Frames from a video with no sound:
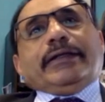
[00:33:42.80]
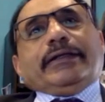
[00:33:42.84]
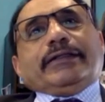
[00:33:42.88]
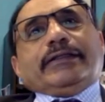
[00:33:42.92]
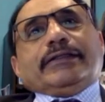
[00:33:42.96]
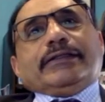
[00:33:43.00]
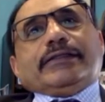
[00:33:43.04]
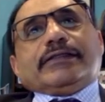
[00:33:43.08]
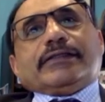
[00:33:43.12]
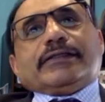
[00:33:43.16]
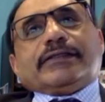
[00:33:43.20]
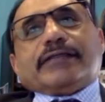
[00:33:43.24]

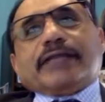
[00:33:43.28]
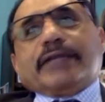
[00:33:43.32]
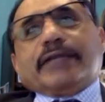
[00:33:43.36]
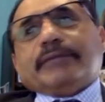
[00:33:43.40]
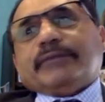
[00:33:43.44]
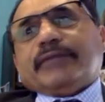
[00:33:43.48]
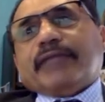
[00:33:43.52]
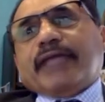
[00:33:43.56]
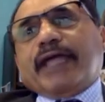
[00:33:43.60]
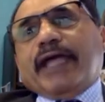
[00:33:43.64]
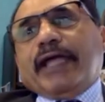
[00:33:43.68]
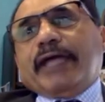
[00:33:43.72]

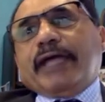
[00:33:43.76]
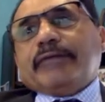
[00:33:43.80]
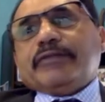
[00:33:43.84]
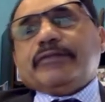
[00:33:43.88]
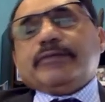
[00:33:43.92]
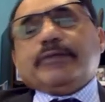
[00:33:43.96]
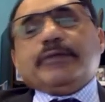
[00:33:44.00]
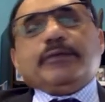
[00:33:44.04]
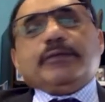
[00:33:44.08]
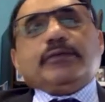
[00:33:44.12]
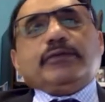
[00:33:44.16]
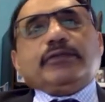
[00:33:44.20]
Sometimes
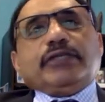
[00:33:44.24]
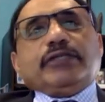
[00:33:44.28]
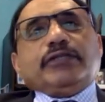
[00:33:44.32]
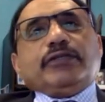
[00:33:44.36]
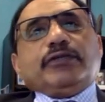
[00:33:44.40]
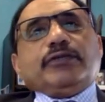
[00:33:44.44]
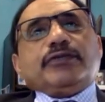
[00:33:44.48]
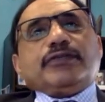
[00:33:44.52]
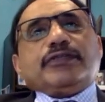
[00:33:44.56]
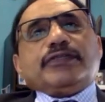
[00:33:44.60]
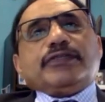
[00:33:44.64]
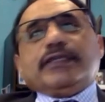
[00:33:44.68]
people, they
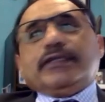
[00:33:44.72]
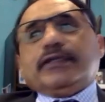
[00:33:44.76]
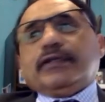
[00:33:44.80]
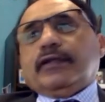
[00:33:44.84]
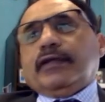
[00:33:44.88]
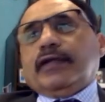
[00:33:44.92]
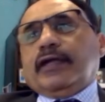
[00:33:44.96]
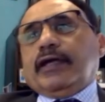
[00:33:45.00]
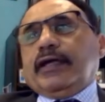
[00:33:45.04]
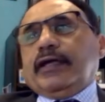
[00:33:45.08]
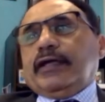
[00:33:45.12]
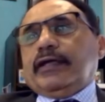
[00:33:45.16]
don't see
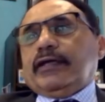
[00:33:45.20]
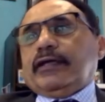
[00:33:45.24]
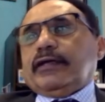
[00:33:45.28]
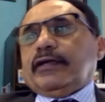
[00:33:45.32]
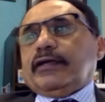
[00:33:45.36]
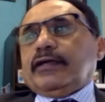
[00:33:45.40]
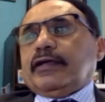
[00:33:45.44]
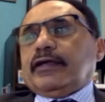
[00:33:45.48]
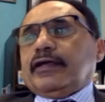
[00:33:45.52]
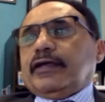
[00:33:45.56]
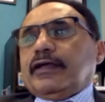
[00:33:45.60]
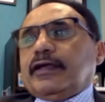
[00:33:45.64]
like
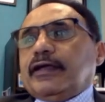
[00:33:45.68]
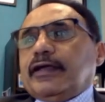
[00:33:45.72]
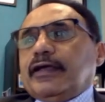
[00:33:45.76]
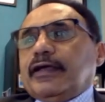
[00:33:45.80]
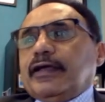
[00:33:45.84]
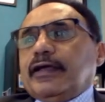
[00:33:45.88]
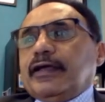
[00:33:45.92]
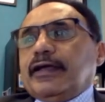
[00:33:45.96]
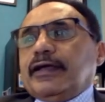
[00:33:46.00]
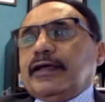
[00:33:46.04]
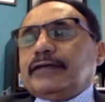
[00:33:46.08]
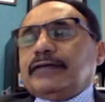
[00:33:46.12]

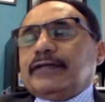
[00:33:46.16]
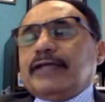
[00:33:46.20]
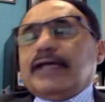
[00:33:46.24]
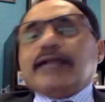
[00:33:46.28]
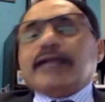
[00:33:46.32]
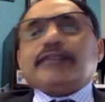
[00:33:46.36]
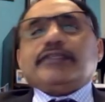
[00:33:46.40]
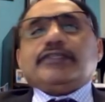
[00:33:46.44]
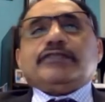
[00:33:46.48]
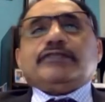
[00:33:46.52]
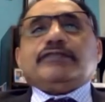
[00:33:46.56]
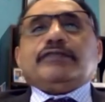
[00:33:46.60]

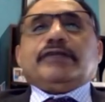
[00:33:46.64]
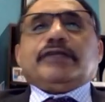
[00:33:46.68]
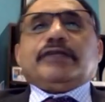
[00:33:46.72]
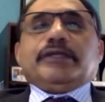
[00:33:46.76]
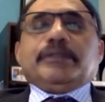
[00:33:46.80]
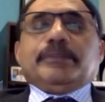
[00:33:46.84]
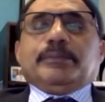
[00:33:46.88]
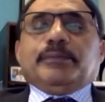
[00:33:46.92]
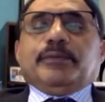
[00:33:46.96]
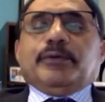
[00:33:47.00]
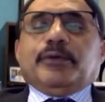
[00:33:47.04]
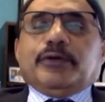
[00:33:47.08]
that is very
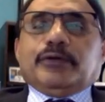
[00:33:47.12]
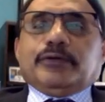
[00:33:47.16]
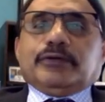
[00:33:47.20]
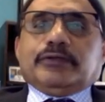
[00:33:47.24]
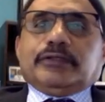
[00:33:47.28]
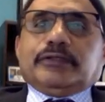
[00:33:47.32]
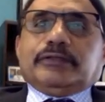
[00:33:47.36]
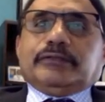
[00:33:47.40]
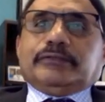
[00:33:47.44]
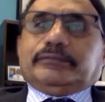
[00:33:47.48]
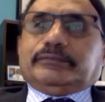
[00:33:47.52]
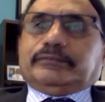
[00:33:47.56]

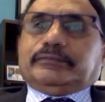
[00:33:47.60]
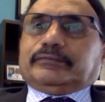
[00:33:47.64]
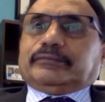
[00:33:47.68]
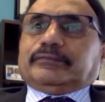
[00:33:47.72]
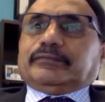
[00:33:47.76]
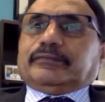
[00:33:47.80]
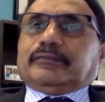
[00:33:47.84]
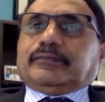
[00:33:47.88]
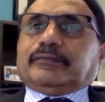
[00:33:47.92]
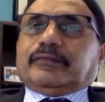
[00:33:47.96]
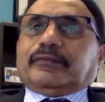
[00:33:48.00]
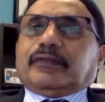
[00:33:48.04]
important.
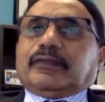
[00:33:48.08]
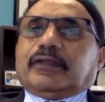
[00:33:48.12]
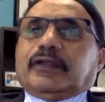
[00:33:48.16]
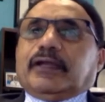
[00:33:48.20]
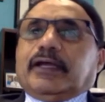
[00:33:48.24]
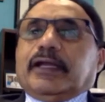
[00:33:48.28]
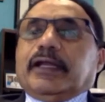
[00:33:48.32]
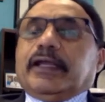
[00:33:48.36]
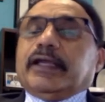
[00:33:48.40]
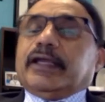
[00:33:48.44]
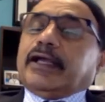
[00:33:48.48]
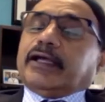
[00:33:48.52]

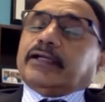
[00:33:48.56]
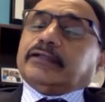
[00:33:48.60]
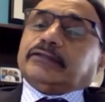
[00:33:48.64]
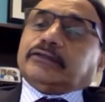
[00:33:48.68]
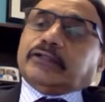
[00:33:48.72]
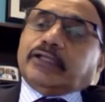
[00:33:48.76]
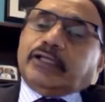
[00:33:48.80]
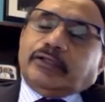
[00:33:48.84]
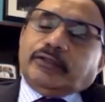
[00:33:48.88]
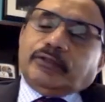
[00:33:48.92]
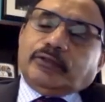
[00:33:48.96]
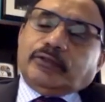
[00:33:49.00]
And I can
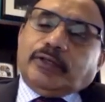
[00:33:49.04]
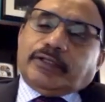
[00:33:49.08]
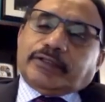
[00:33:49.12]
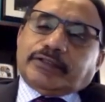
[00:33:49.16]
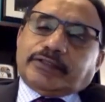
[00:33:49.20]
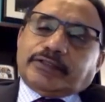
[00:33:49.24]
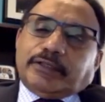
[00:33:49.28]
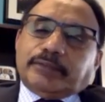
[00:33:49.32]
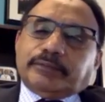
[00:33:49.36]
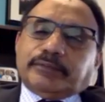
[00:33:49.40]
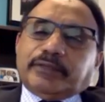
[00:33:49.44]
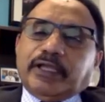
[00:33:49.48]
tell you, and
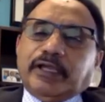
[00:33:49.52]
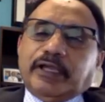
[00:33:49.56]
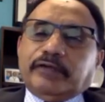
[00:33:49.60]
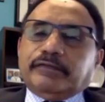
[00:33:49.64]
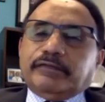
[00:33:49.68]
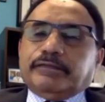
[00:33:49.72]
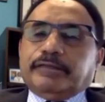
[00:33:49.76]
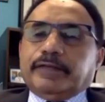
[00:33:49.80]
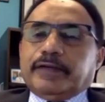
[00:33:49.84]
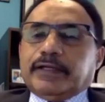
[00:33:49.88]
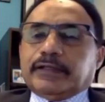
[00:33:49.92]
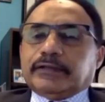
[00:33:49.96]

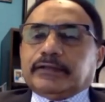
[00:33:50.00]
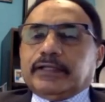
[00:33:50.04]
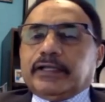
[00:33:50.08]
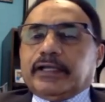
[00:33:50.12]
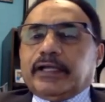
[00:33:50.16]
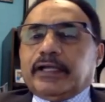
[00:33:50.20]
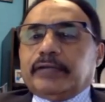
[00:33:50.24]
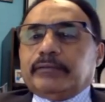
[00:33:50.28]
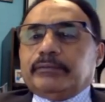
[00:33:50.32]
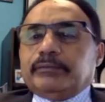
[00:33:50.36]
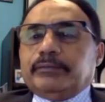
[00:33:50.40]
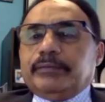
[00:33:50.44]
sometimes faculty
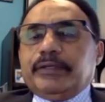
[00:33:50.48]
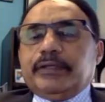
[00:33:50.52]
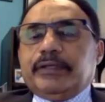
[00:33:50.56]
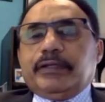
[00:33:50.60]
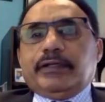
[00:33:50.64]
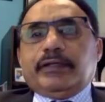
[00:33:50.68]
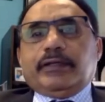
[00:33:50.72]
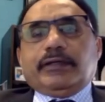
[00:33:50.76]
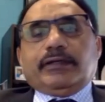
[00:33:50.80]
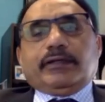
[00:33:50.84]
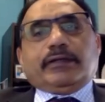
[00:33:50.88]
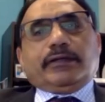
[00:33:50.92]
can
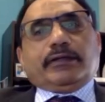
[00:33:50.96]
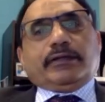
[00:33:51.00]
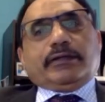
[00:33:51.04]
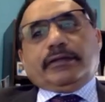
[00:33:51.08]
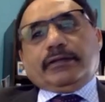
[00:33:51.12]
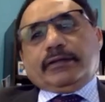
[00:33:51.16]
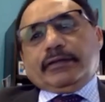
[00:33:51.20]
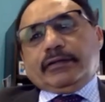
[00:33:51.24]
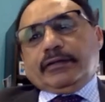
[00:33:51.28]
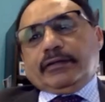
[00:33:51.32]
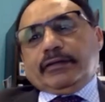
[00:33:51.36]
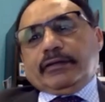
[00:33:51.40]
be
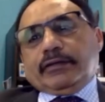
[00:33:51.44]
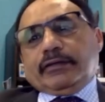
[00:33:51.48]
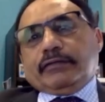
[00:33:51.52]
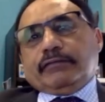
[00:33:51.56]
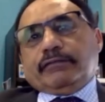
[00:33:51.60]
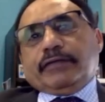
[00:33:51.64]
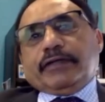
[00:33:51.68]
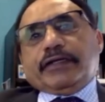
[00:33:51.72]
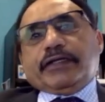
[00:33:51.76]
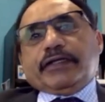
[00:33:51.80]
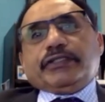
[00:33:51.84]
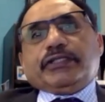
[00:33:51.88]

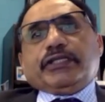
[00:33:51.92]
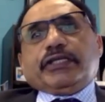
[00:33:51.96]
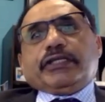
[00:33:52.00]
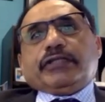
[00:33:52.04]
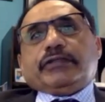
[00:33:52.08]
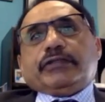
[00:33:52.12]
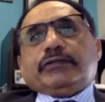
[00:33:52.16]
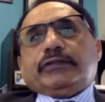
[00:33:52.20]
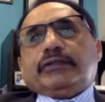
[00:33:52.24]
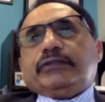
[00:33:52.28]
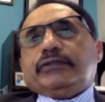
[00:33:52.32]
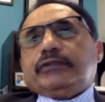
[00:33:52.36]
very
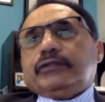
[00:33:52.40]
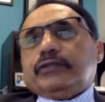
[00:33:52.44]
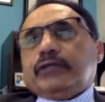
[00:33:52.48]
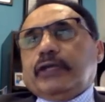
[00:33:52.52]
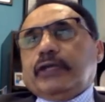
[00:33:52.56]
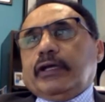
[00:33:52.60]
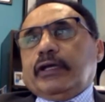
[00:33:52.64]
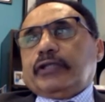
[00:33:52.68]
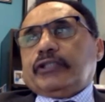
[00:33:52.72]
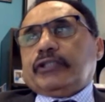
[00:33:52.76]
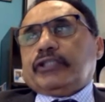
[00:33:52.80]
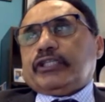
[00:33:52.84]

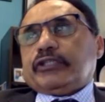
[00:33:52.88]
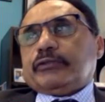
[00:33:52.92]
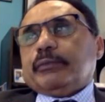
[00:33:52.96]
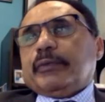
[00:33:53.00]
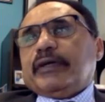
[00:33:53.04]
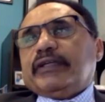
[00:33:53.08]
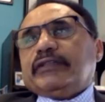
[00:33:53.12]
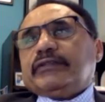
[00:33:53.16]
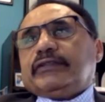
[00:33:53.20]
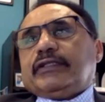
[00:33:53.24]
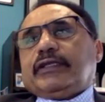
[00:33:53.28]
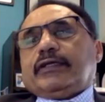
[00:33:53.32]

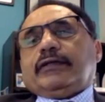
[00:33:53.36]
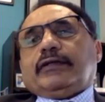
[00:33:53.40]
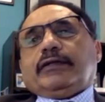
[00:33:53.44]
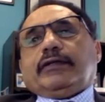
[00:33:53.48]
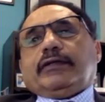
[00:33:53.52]
judgmental.